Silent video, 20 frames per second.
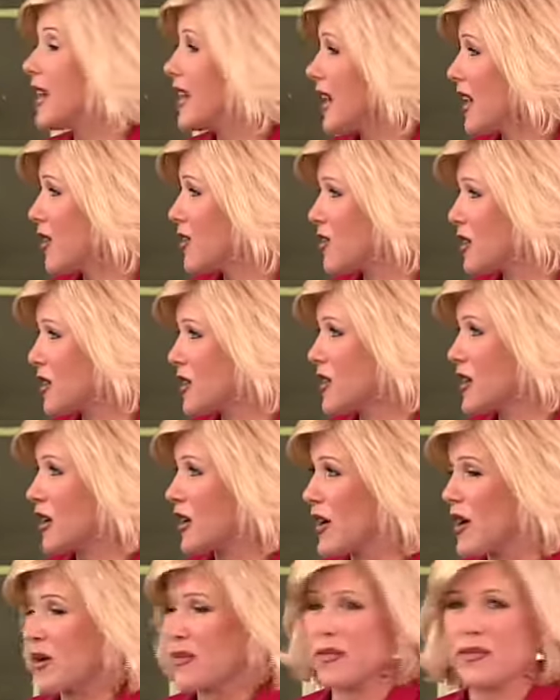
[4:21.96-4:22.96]
san
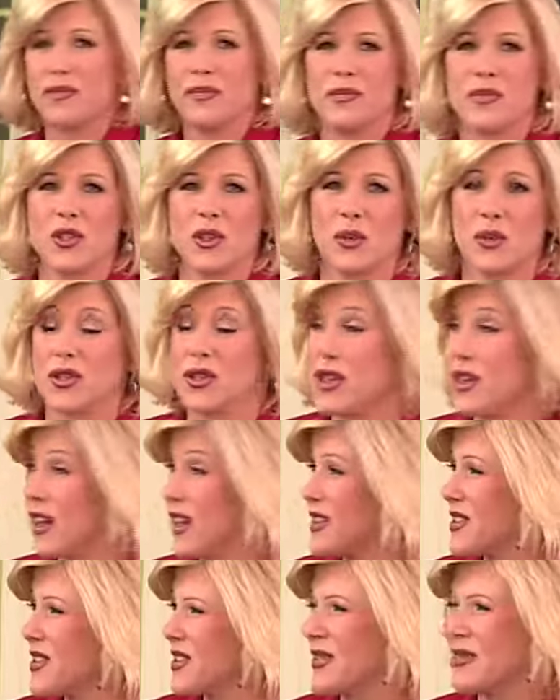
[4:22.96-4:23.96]
diego6.com. So we'll see you
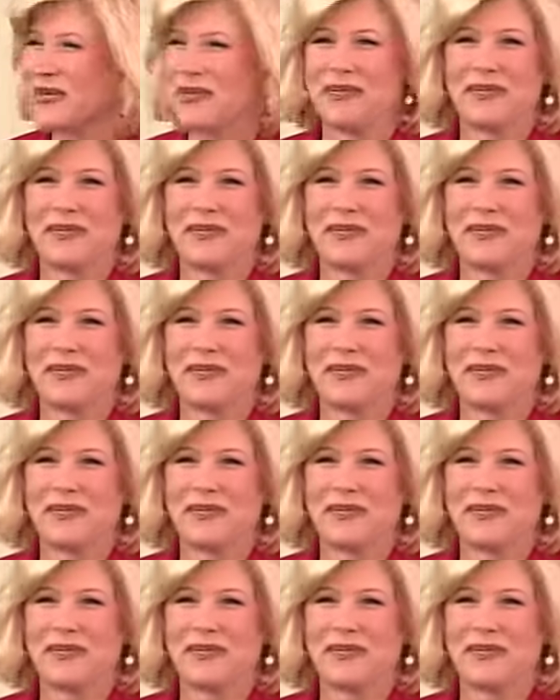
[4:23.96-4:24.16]
again soon.